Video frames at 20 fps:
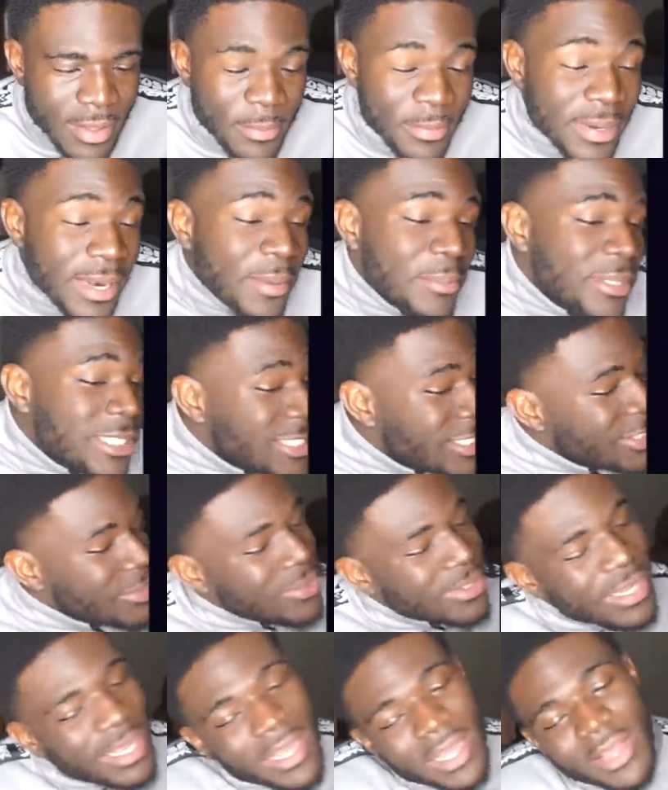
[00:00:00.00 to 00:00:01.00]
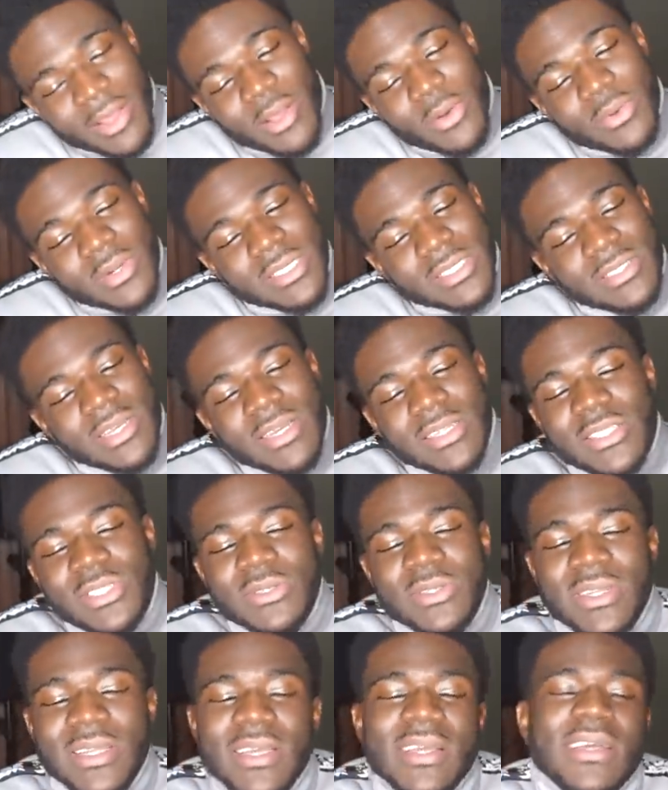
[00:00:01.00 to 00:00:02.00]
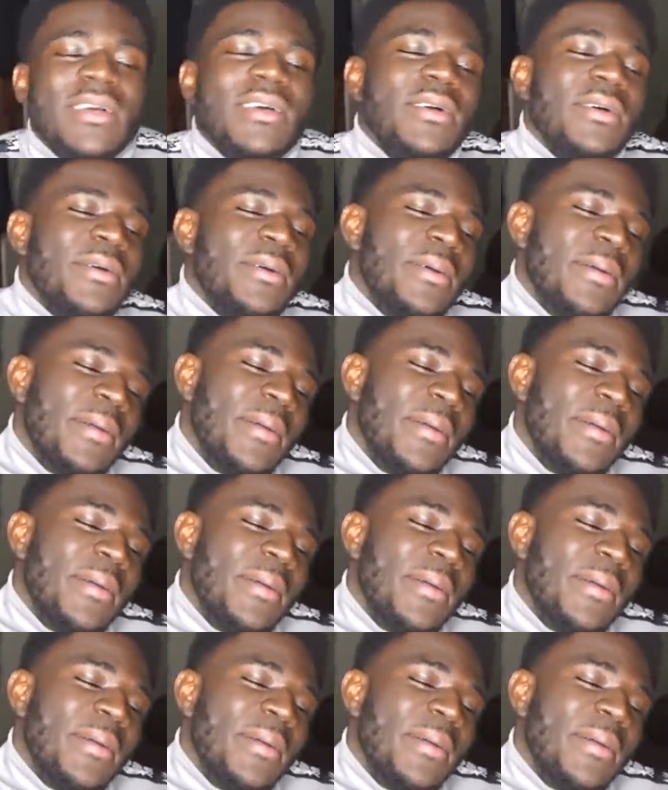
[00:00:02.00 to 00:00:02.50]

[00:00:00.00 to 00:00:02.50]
But I miss you now. I want to talk to you now.